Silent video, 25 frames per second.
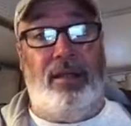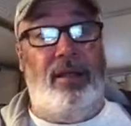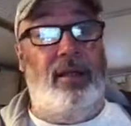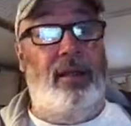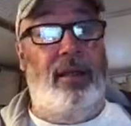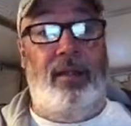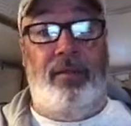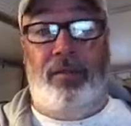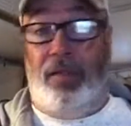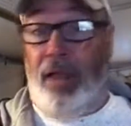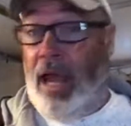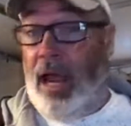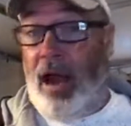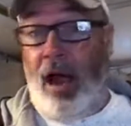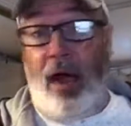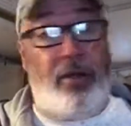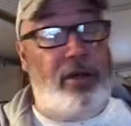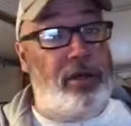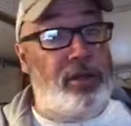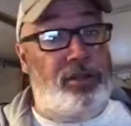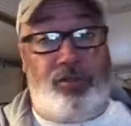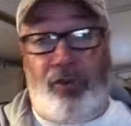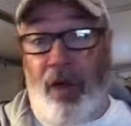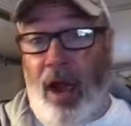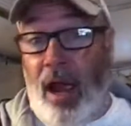They are a
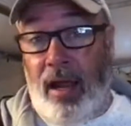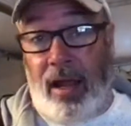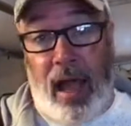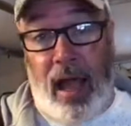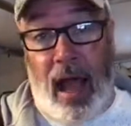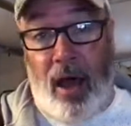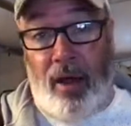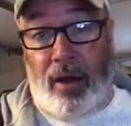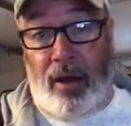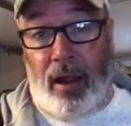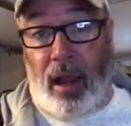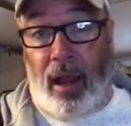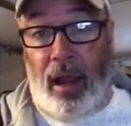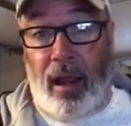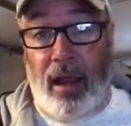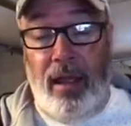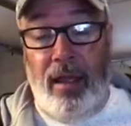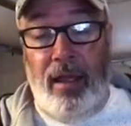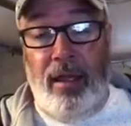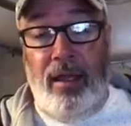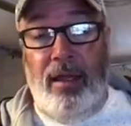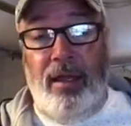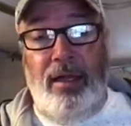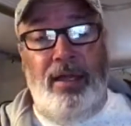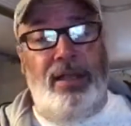dry county,
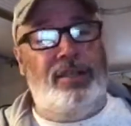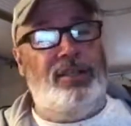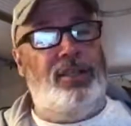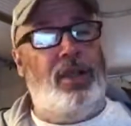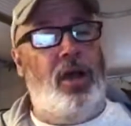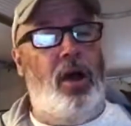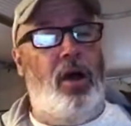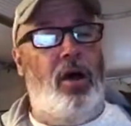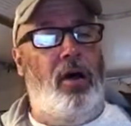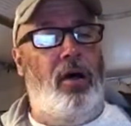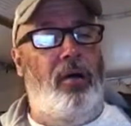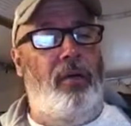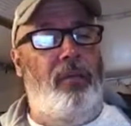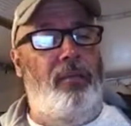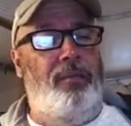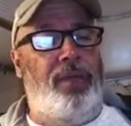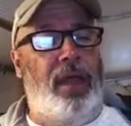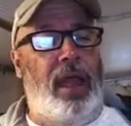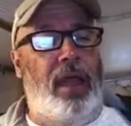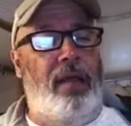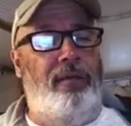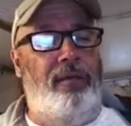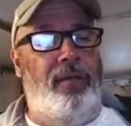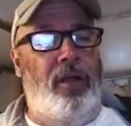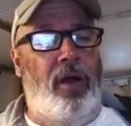so they
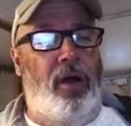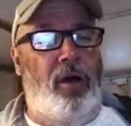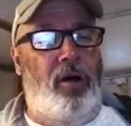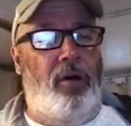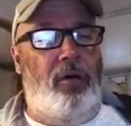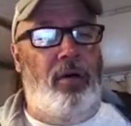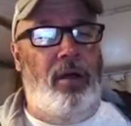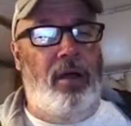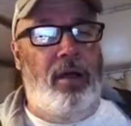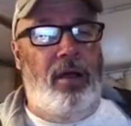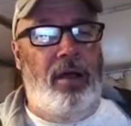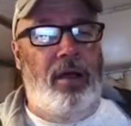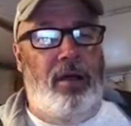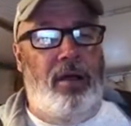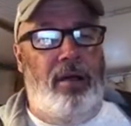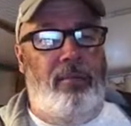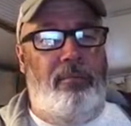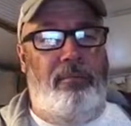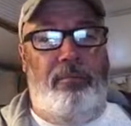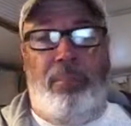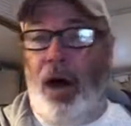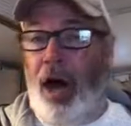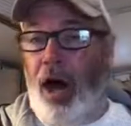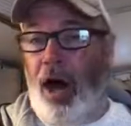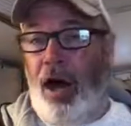have no
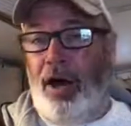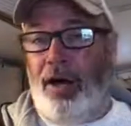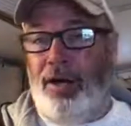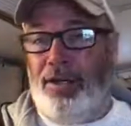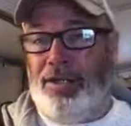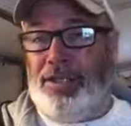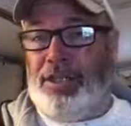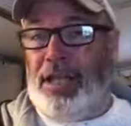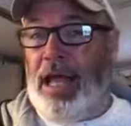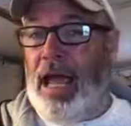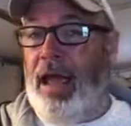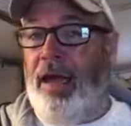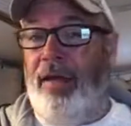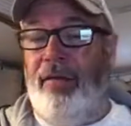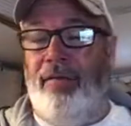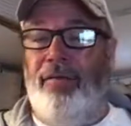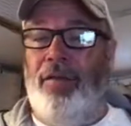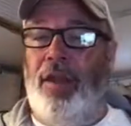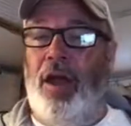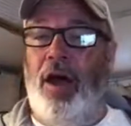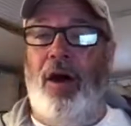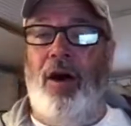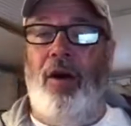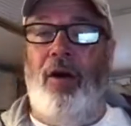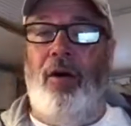bars, they have
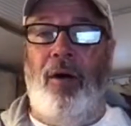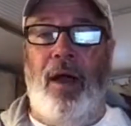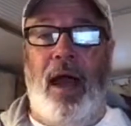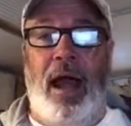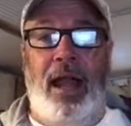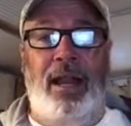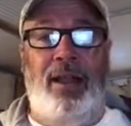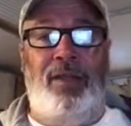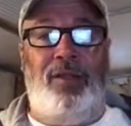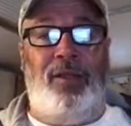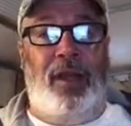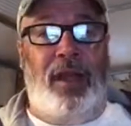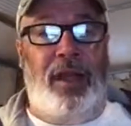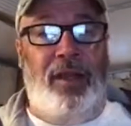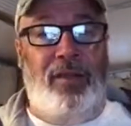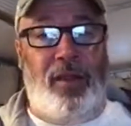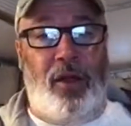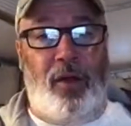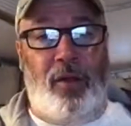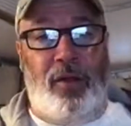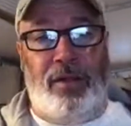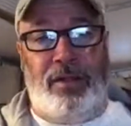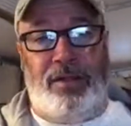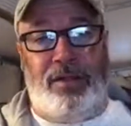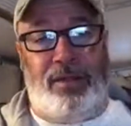no anything. The
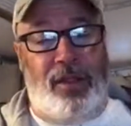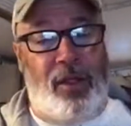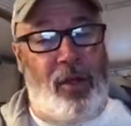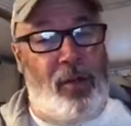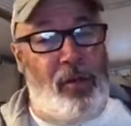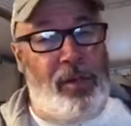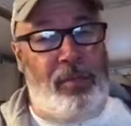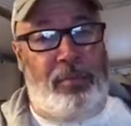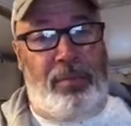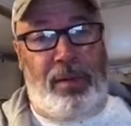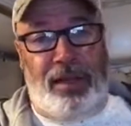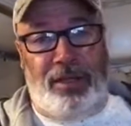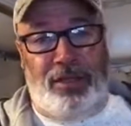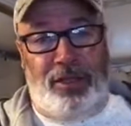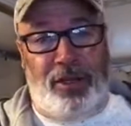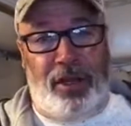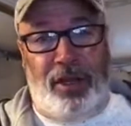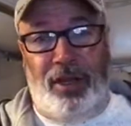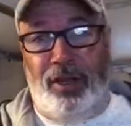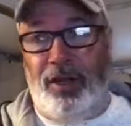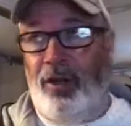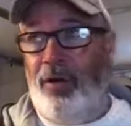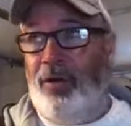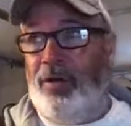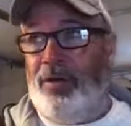only place you can
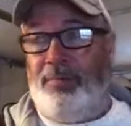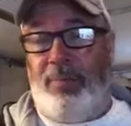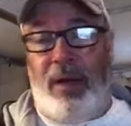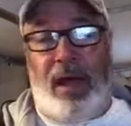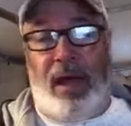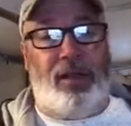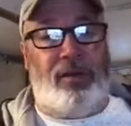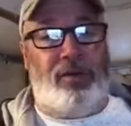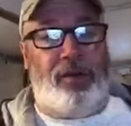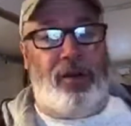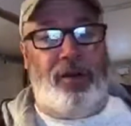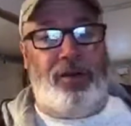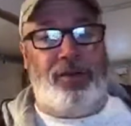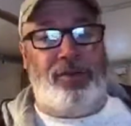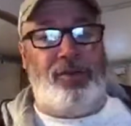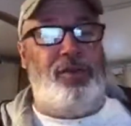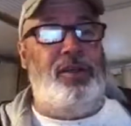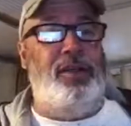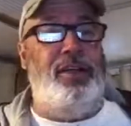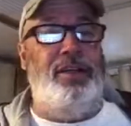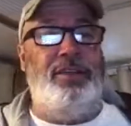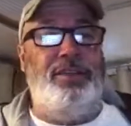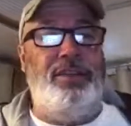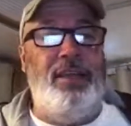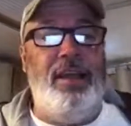do is buy
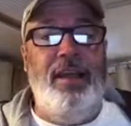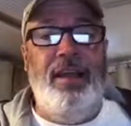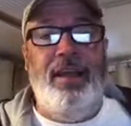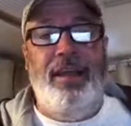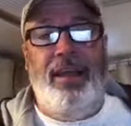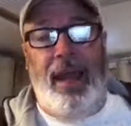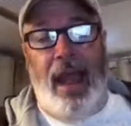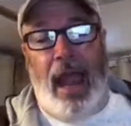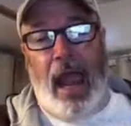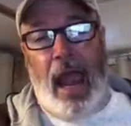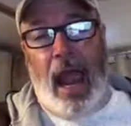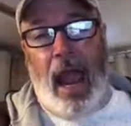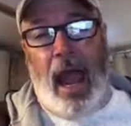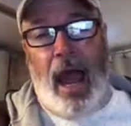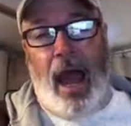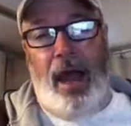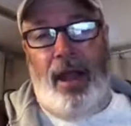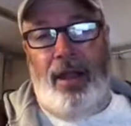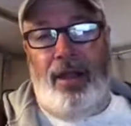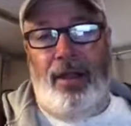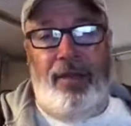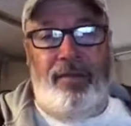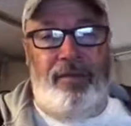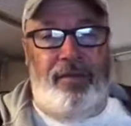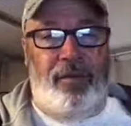groceries,
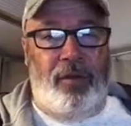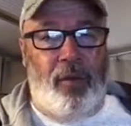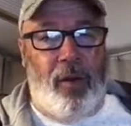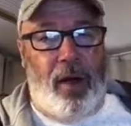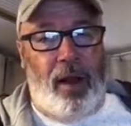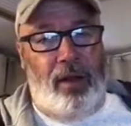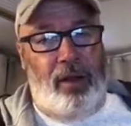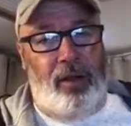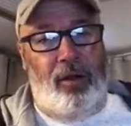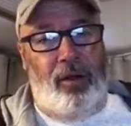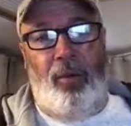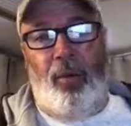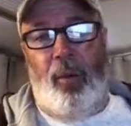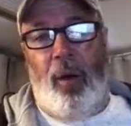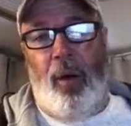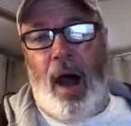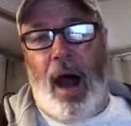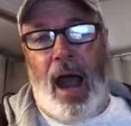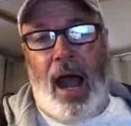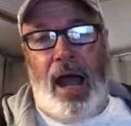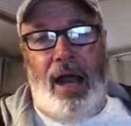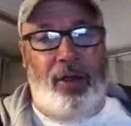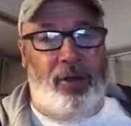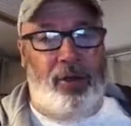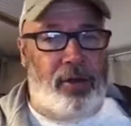and if you want a little
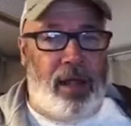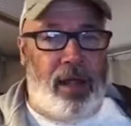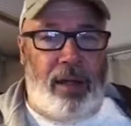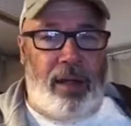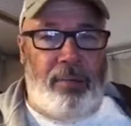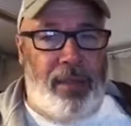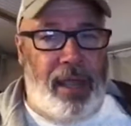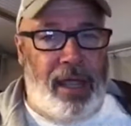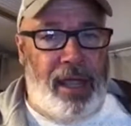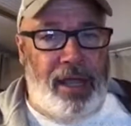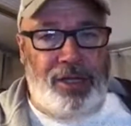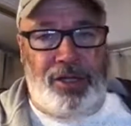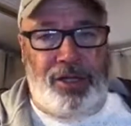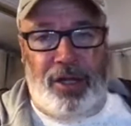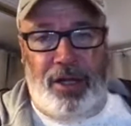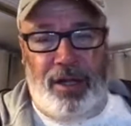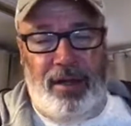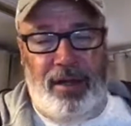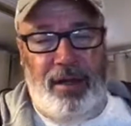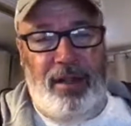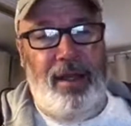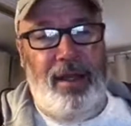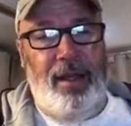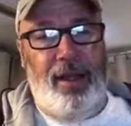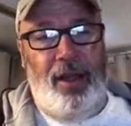wine or
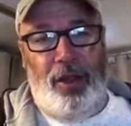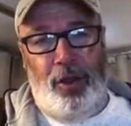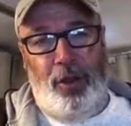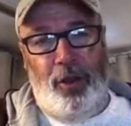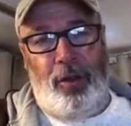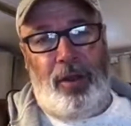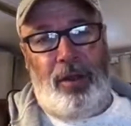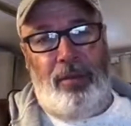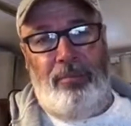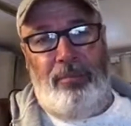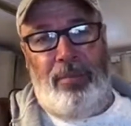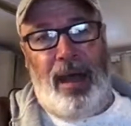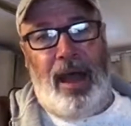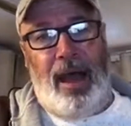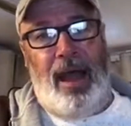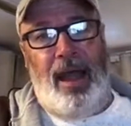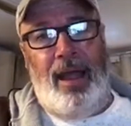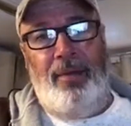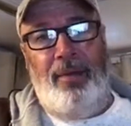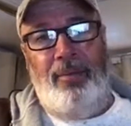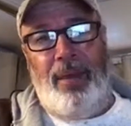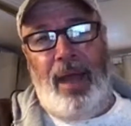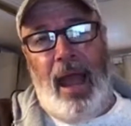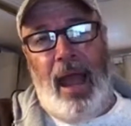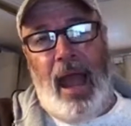libation, you can
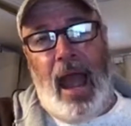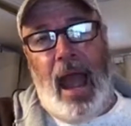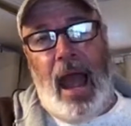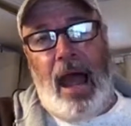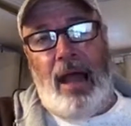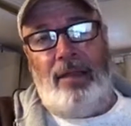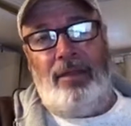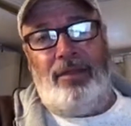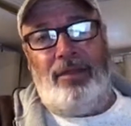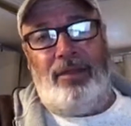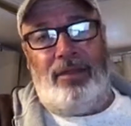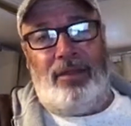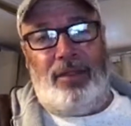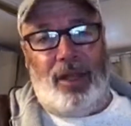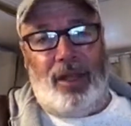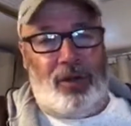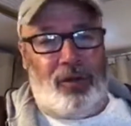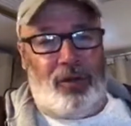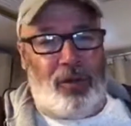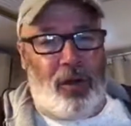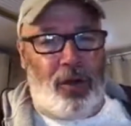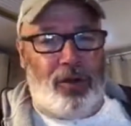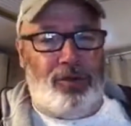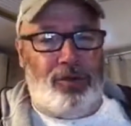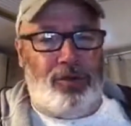buy them at
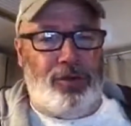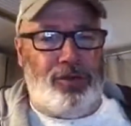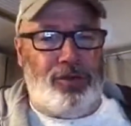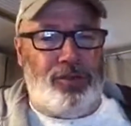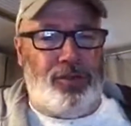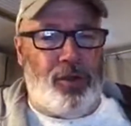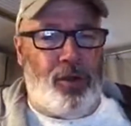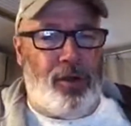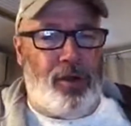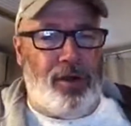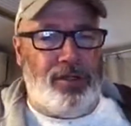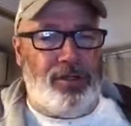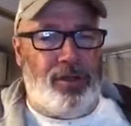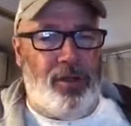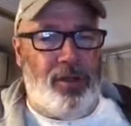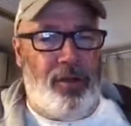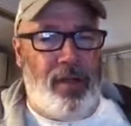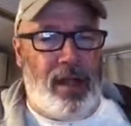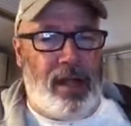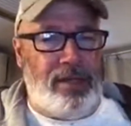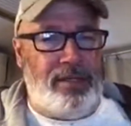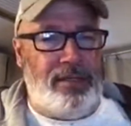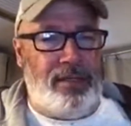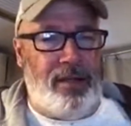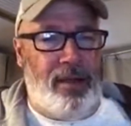the grocery
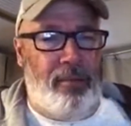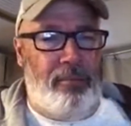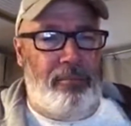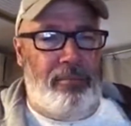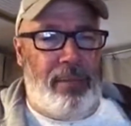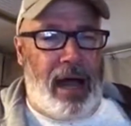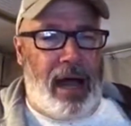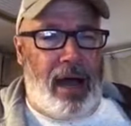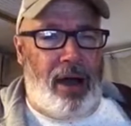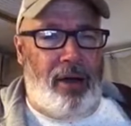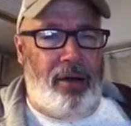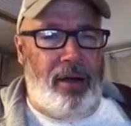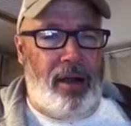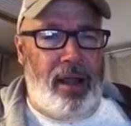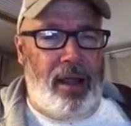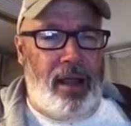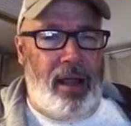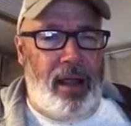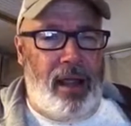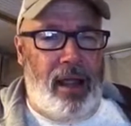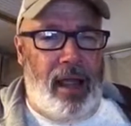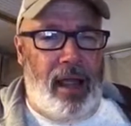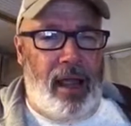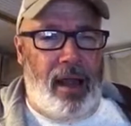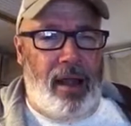store. So that's
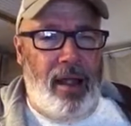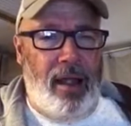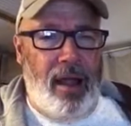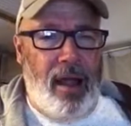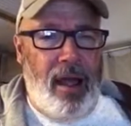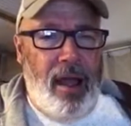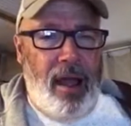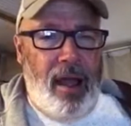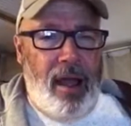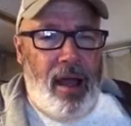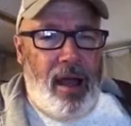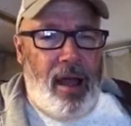about it.